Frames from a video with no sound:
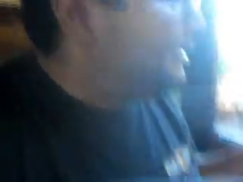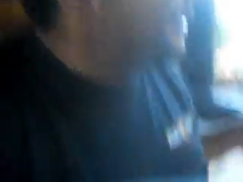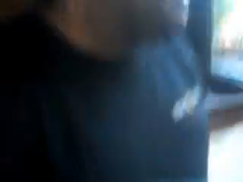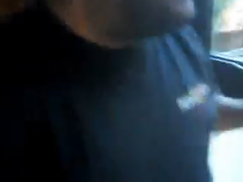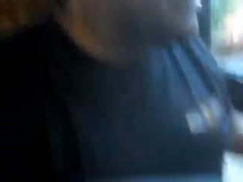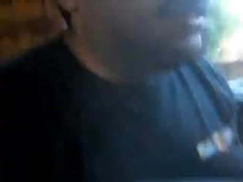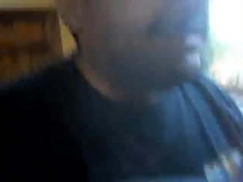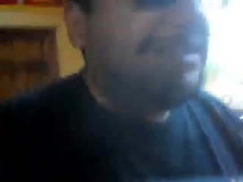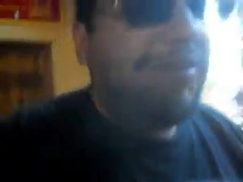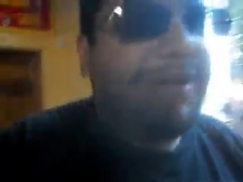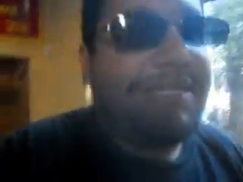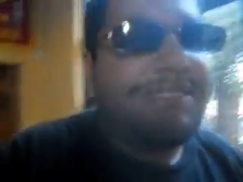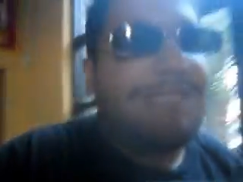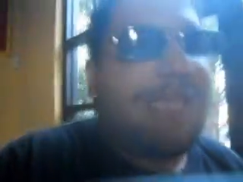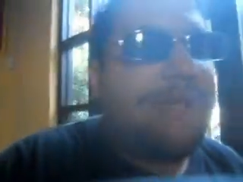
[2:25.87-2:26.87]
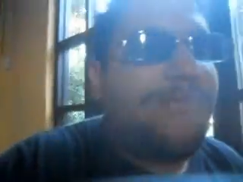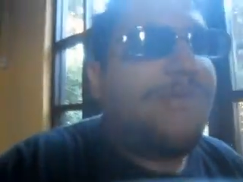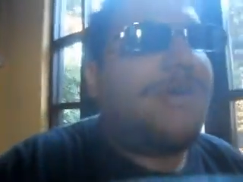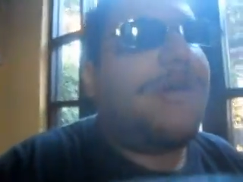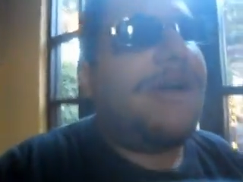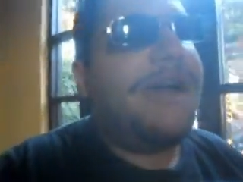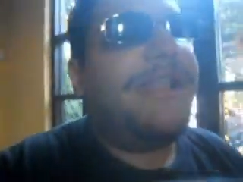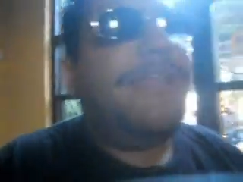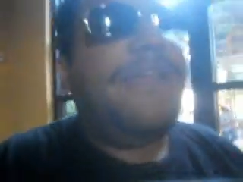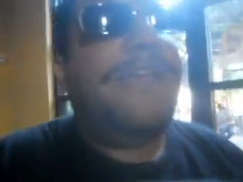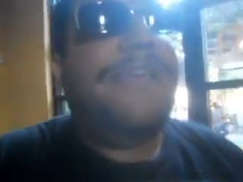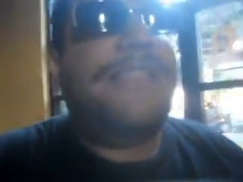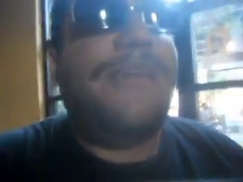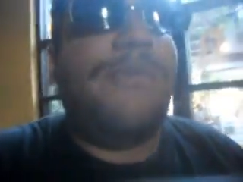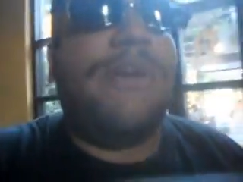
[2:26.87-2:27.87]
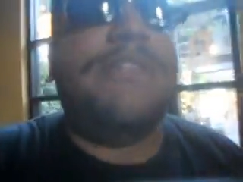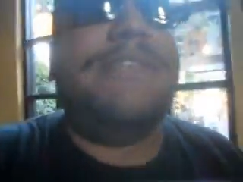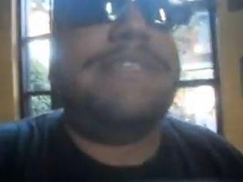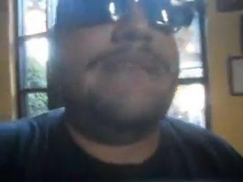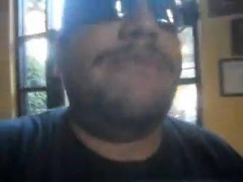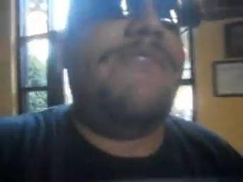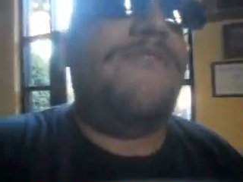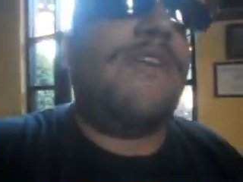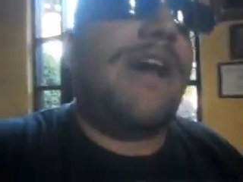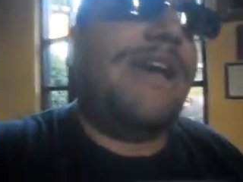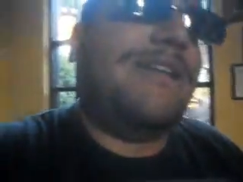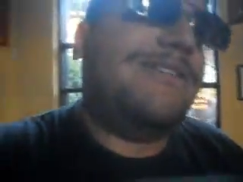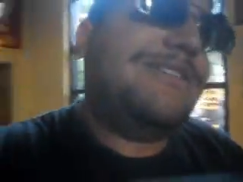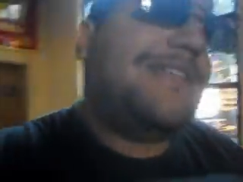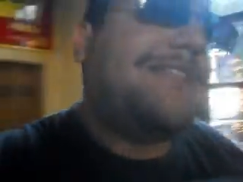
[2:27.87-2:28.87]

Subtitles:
No face is visible, so there are no lips to read.